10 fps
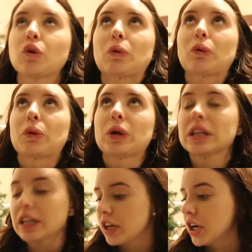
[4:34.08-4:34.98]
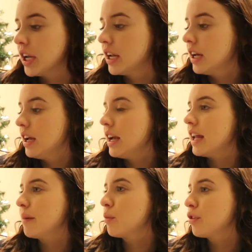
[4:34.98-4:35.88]
really good.
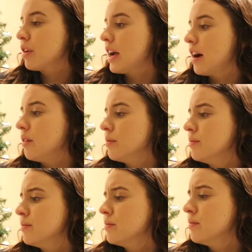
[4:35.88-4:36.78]
And I'm wondering how